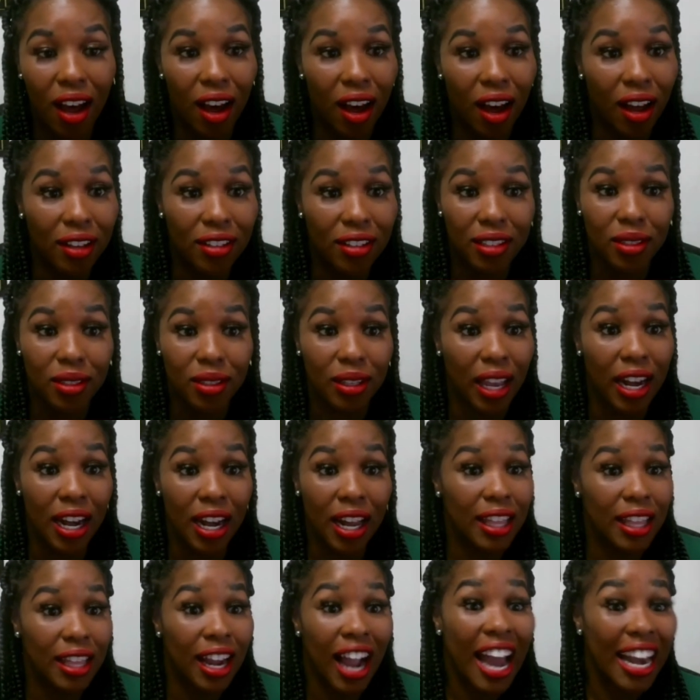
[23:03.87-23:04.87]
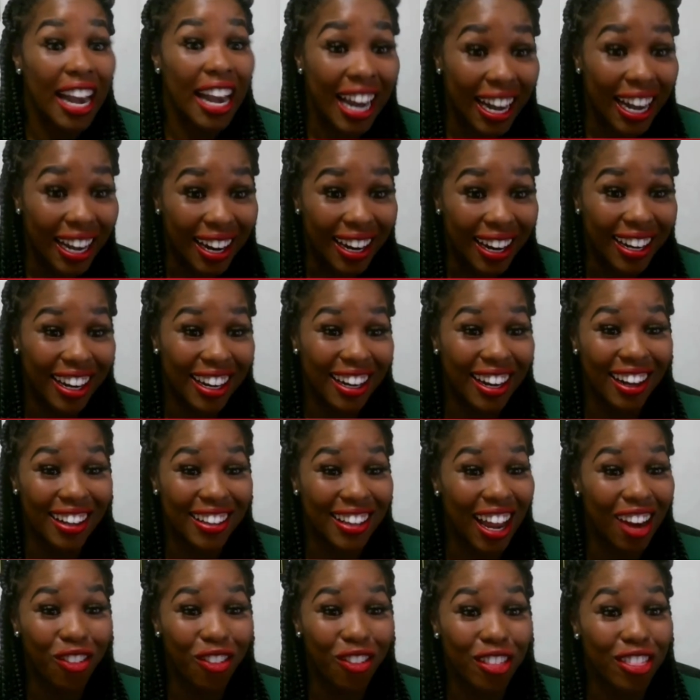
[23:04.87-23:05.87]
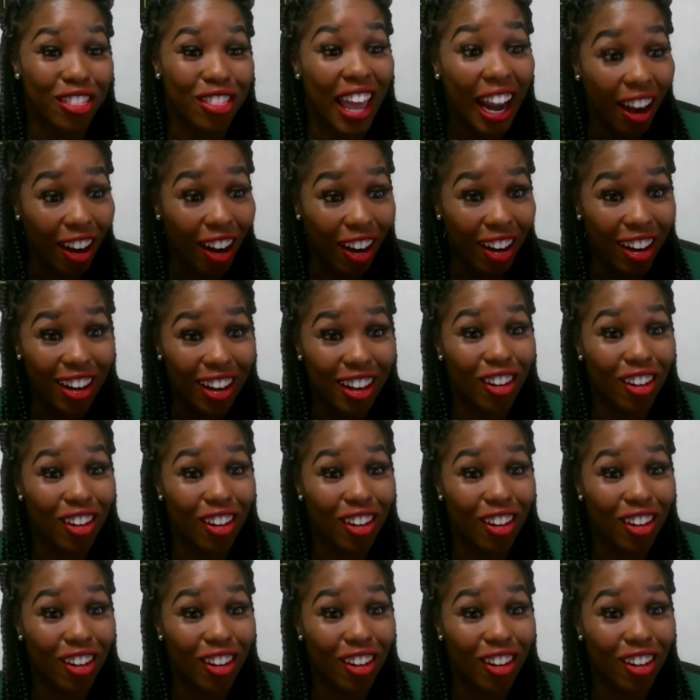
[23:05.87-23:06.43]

uh, just anything I needed. You know, they were there.